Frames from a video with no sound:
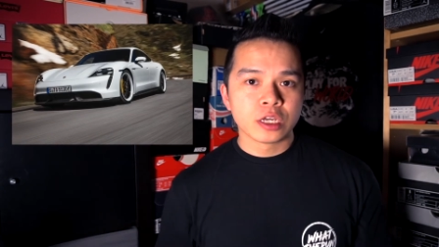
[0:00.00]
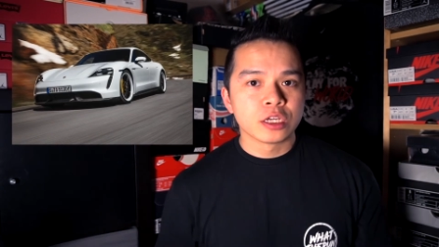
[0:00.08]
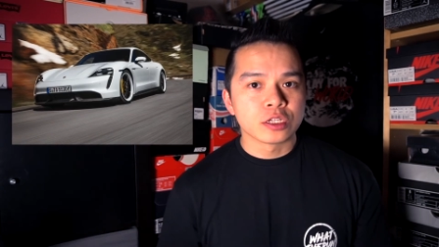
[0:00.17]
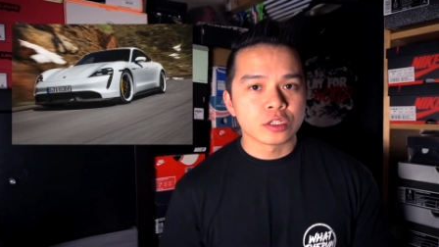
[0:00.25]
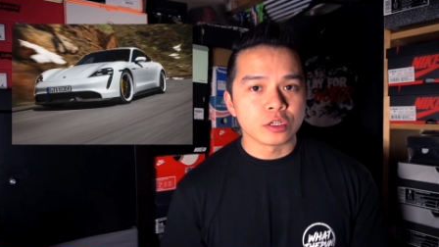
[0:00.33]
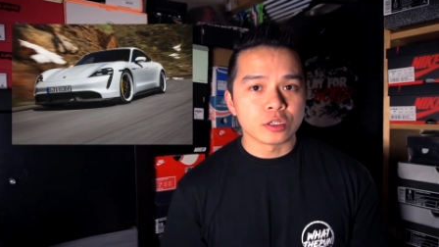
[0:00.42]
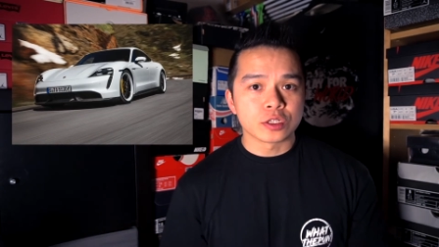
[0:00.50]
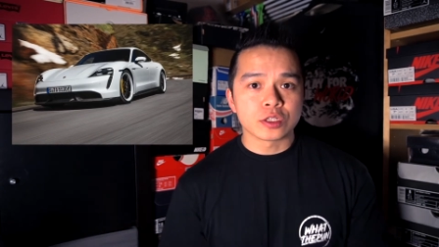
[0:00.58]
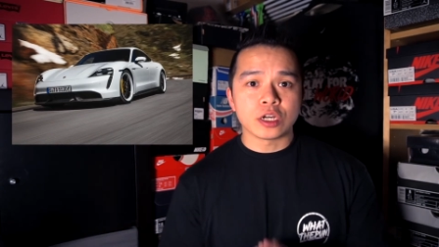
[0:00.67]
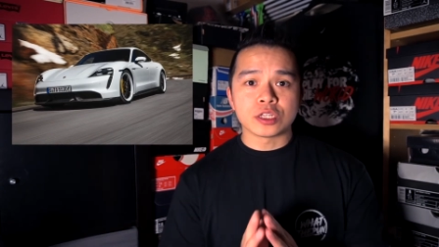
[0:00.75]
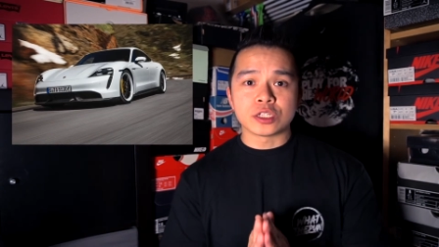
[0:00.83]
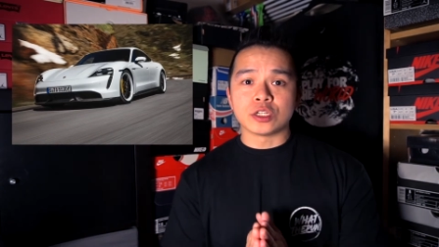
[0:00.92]
So
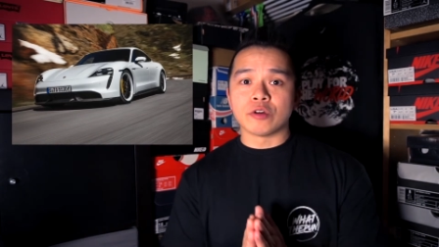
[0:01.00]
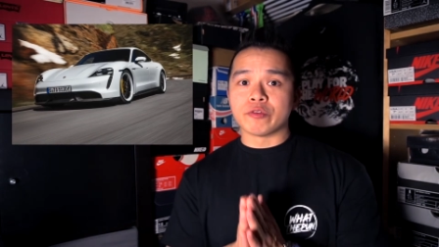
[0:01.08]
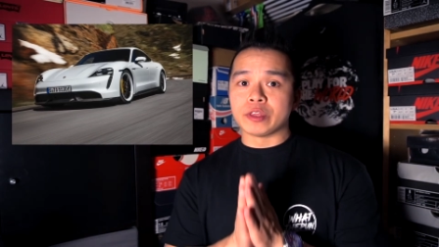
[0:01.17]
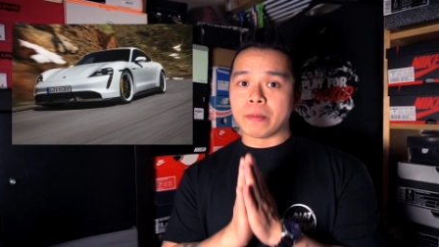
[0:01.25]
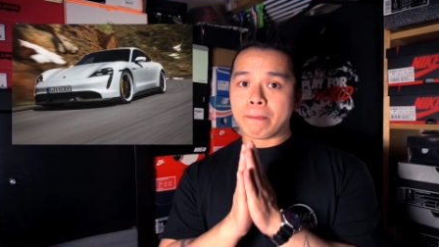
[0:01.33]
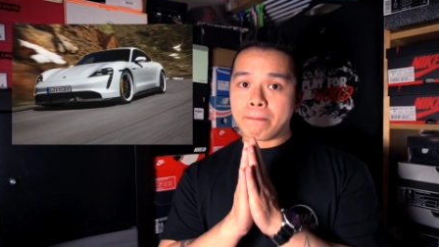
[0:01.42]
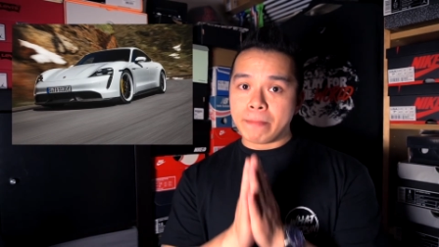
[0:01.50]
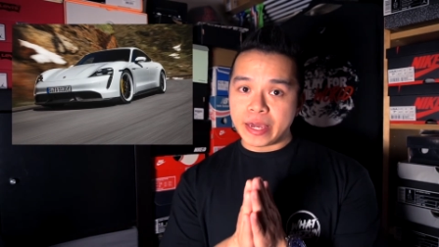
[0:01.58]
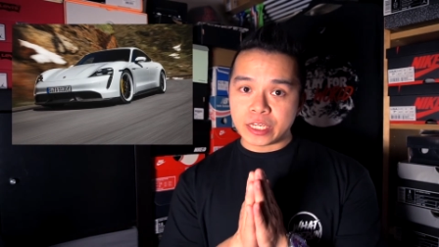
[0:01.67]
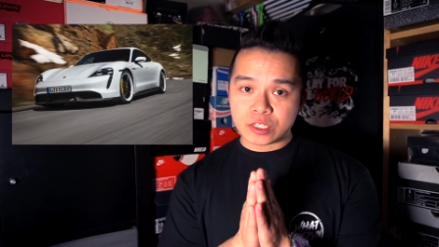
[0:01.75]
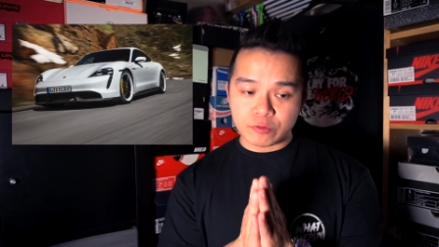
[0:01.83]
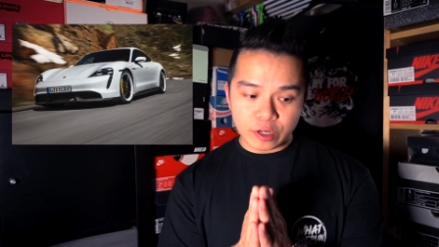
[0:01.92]
starting off with the
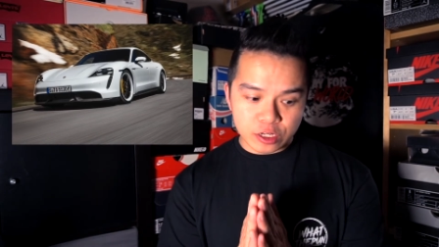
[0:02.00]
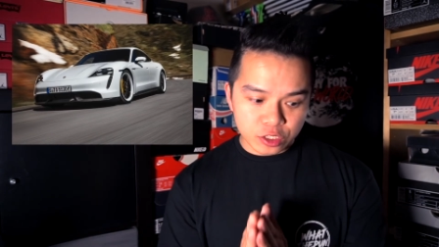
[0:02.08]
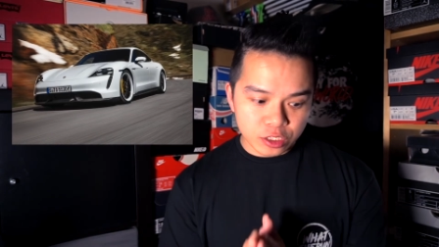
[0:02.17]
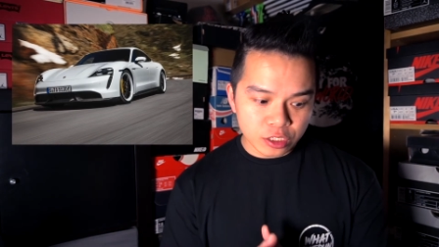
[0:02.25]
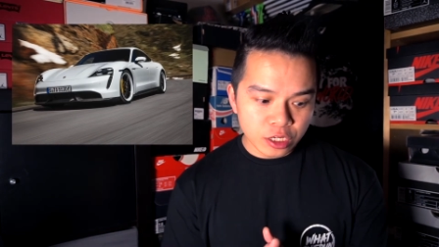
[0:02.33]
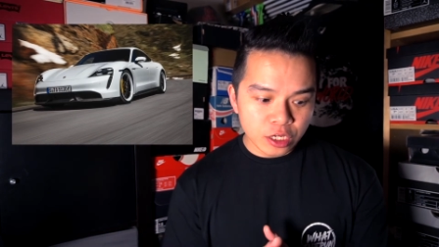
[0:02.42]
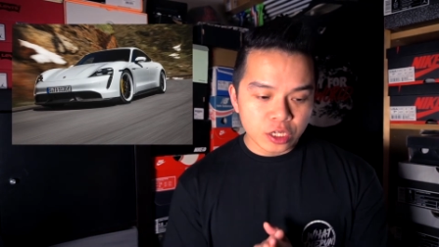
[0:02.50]
base version,